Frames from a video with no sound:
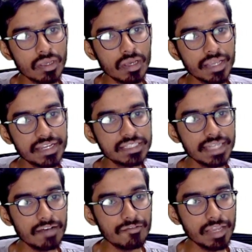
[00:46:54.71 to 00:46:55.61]
instead
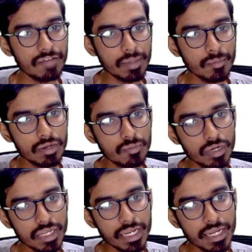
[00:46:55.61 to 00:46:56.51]
of F, I'm going to put
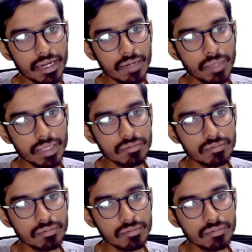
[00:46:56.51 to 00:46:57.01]
A dot B.